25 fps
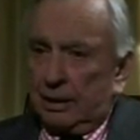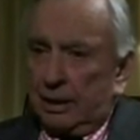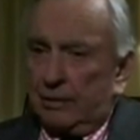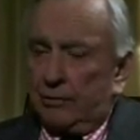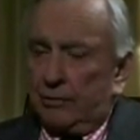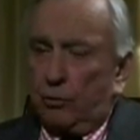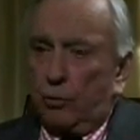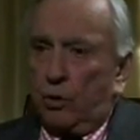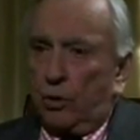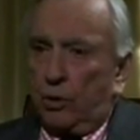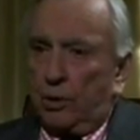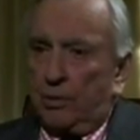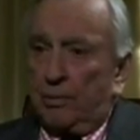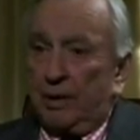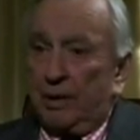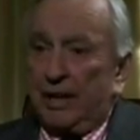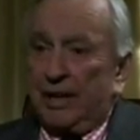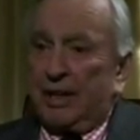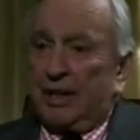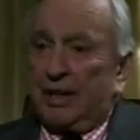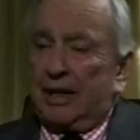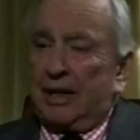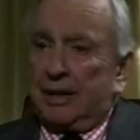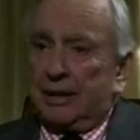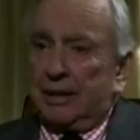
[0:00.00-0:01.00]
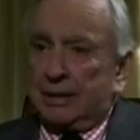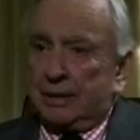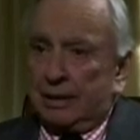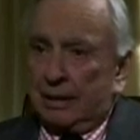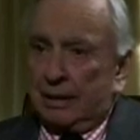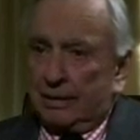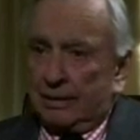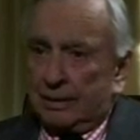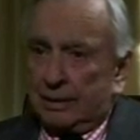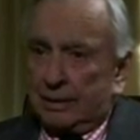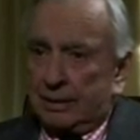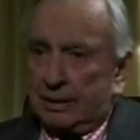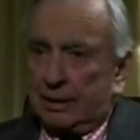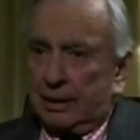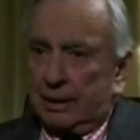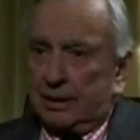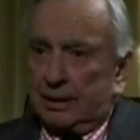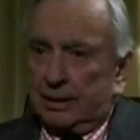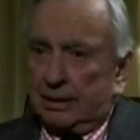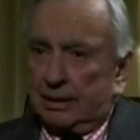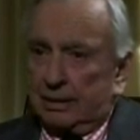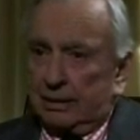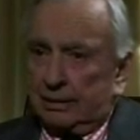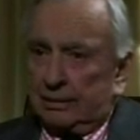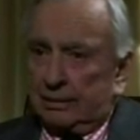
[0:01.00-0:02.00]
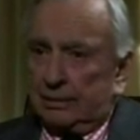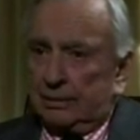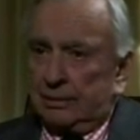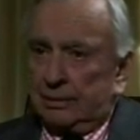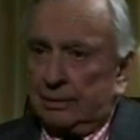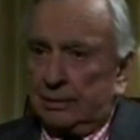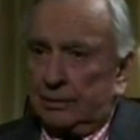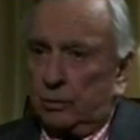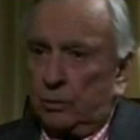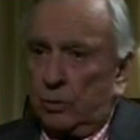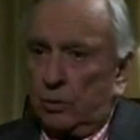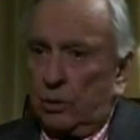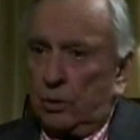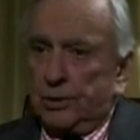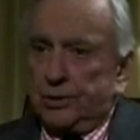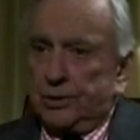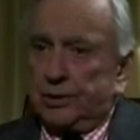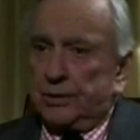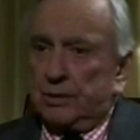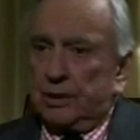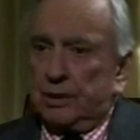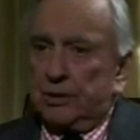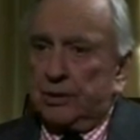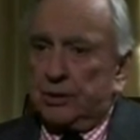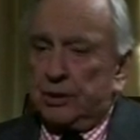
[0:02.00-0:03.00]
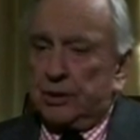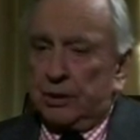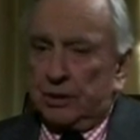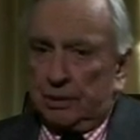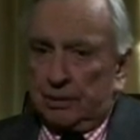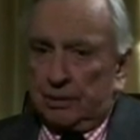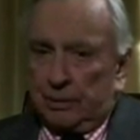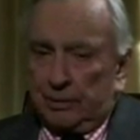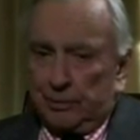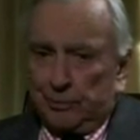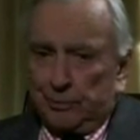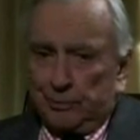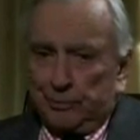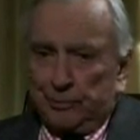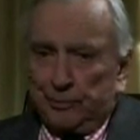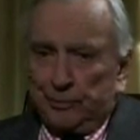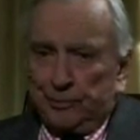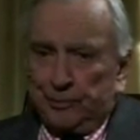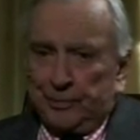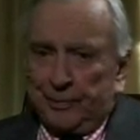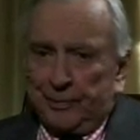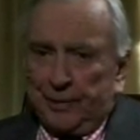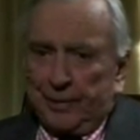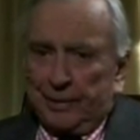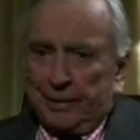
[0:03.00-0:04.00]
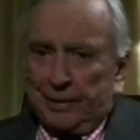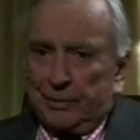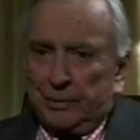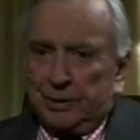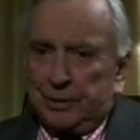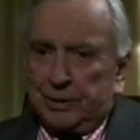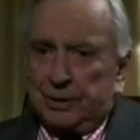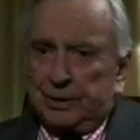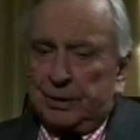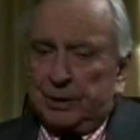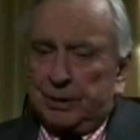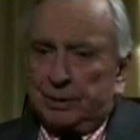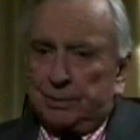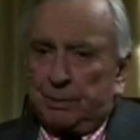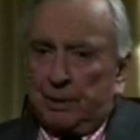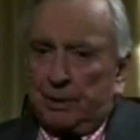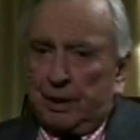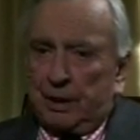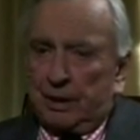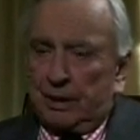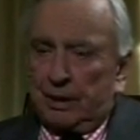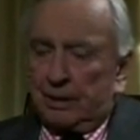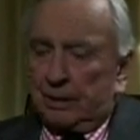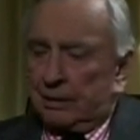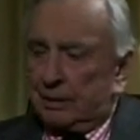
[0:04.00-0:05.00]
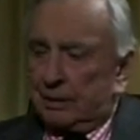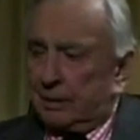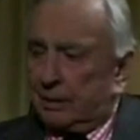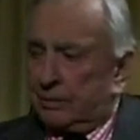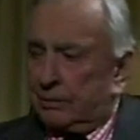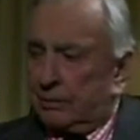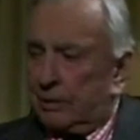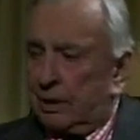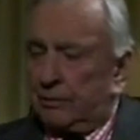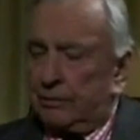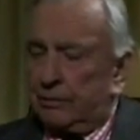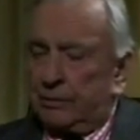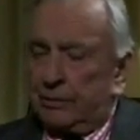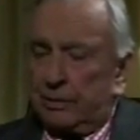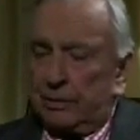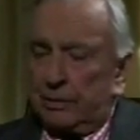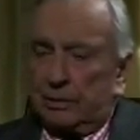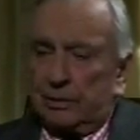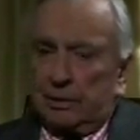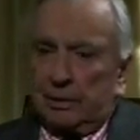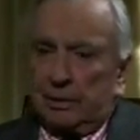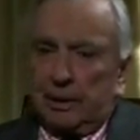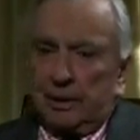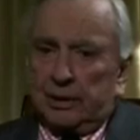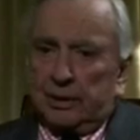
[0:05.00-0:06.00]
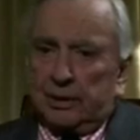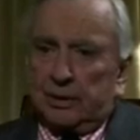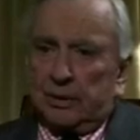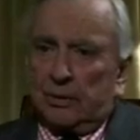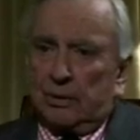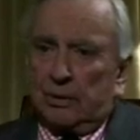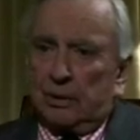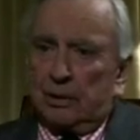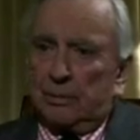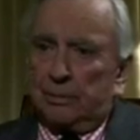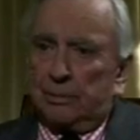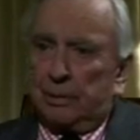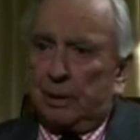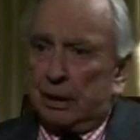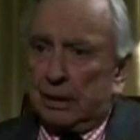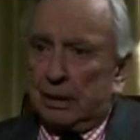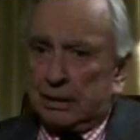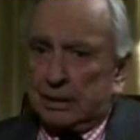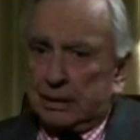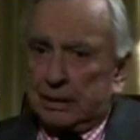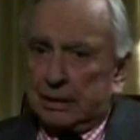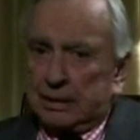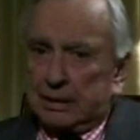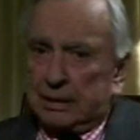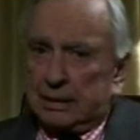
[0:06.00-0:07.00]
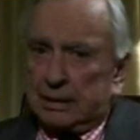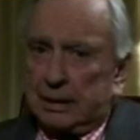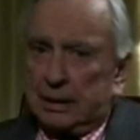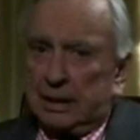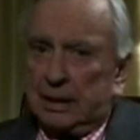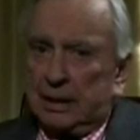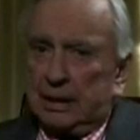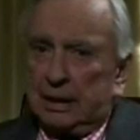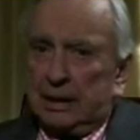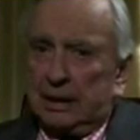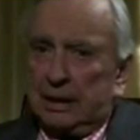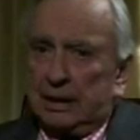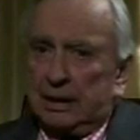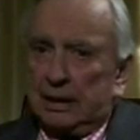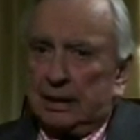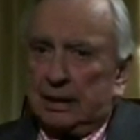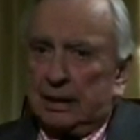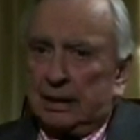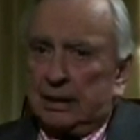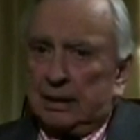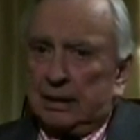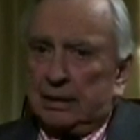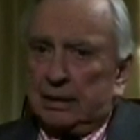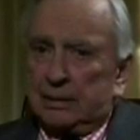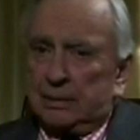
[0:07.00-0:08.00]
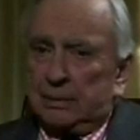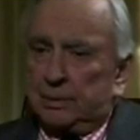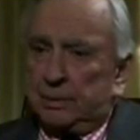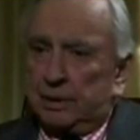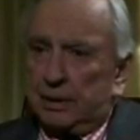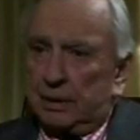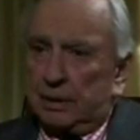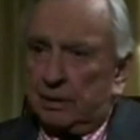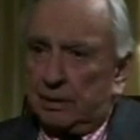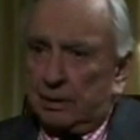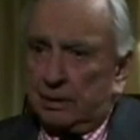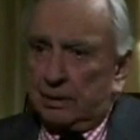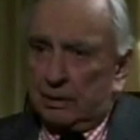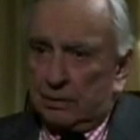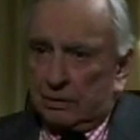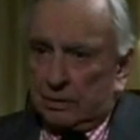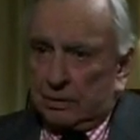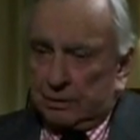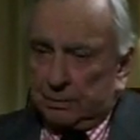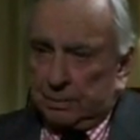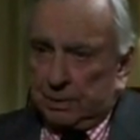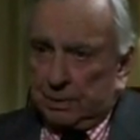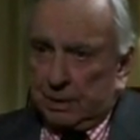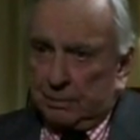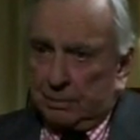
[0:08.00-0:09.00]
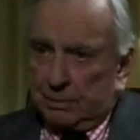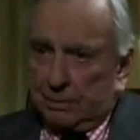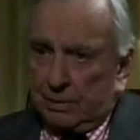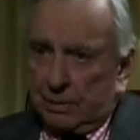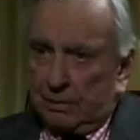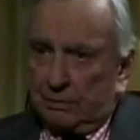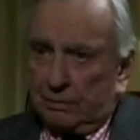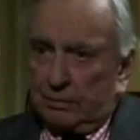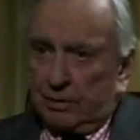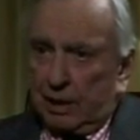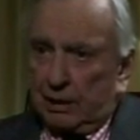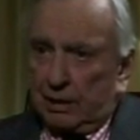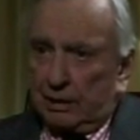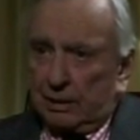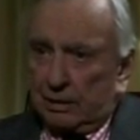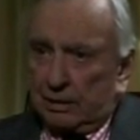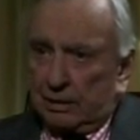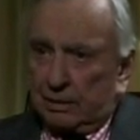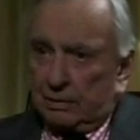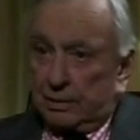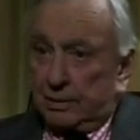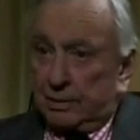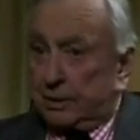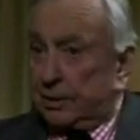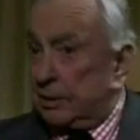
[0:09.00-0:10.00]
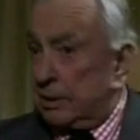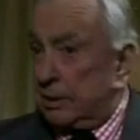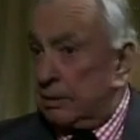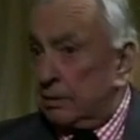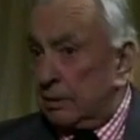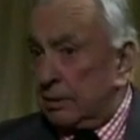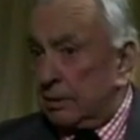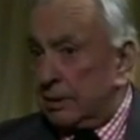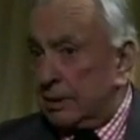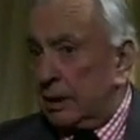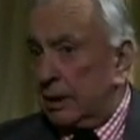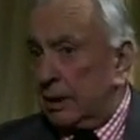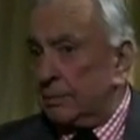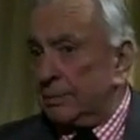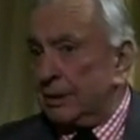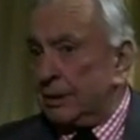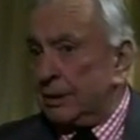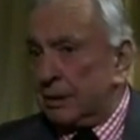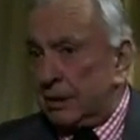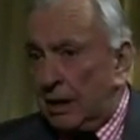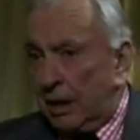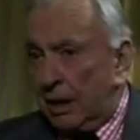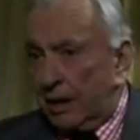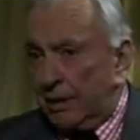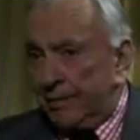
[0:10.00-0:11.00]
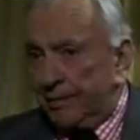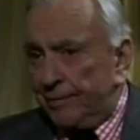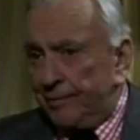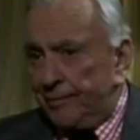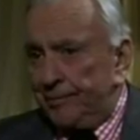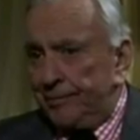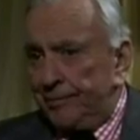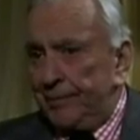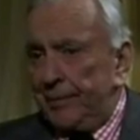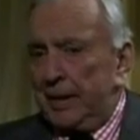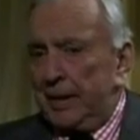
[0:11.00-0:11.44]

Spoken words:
I've worn my eyes out studying the Wall Street Journal, which, despite its dreadful editorial policies, is a pretty good newspaper of record, which the New York Times is not.